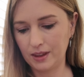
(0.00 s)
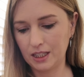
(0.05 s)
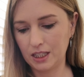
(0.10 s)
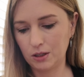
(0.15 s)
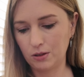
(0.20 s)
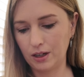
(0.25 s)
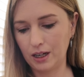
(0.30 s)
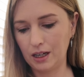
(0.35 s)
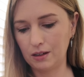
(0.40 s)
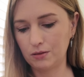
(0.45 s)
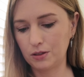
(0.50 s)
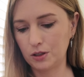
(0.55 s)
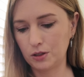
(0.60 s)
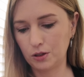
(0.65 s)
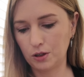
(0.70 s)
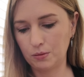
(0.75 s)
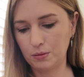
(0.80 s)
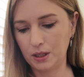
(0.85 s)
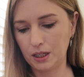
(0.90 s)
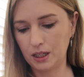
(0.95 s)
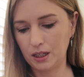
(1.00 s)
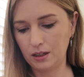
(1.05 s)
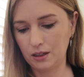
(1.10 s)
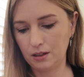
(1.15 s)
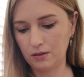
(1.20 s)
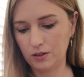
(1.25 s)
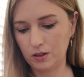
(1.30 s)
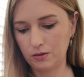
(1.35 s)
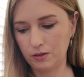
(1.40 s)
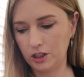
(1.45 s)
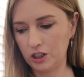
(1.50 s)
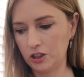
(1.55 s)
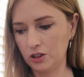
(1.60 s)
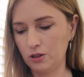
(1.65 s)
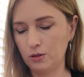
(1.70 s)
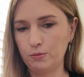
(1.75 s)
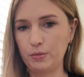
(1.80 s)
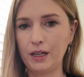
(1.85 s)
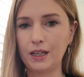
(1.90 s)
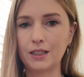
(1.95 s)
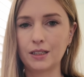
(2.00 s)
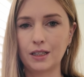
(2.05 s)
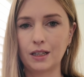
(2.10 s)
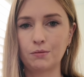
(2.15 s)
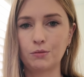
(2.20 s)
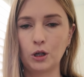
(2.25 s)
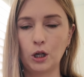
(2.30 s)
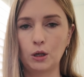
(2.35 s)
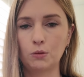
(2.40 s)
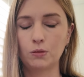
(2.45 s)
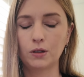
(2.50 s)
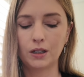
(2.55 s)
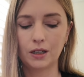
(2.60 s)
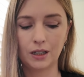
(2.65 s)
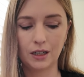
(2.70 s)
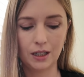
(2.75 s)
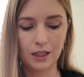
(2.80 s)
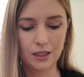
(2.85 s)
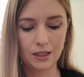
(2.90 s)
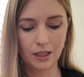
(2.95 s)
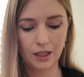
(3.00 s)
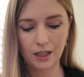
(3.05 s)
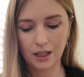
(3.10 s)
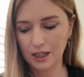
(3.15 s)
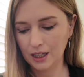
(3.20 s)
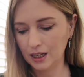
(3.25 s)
So I have so many of the original base set Pokemon cards.